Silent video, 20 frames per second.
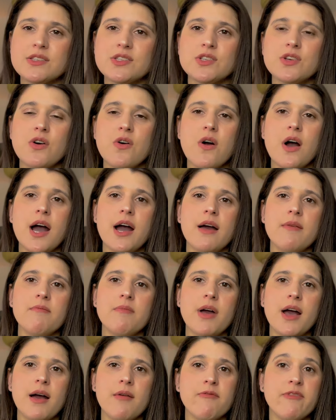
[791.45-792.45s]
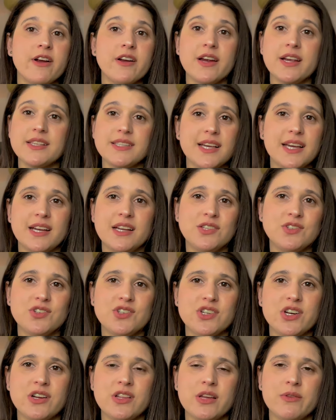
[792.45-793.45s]
So I'm very excited to
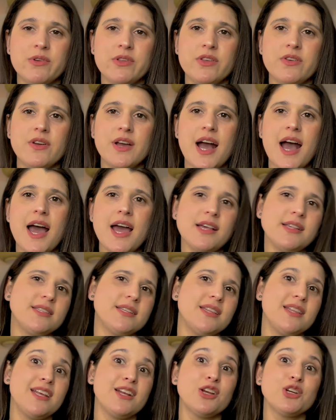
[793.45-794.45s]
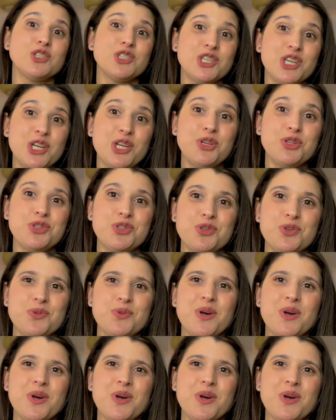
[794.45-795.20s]
share that with you guys and then continue to